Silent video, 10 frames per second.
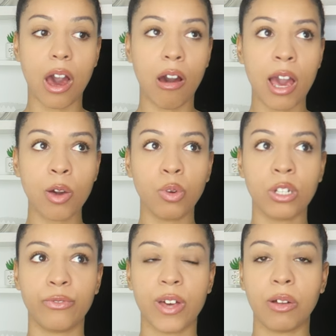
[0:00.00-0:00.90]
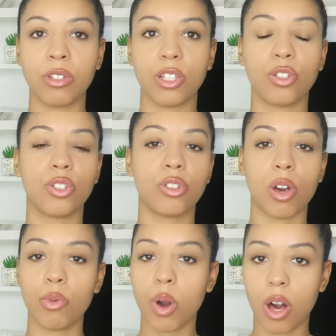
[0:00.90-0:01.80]
I would have found it
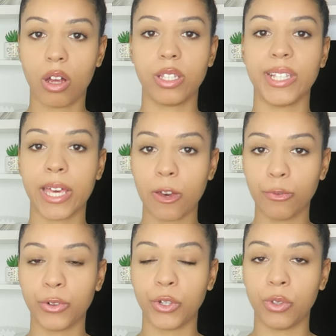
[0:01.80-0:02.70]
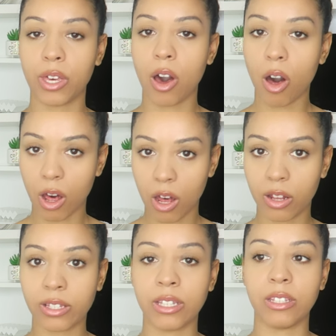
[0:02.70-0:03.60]
so hard to get through the
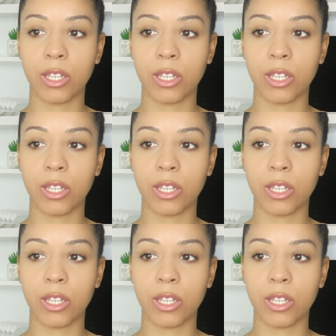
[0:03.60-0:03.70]
hard,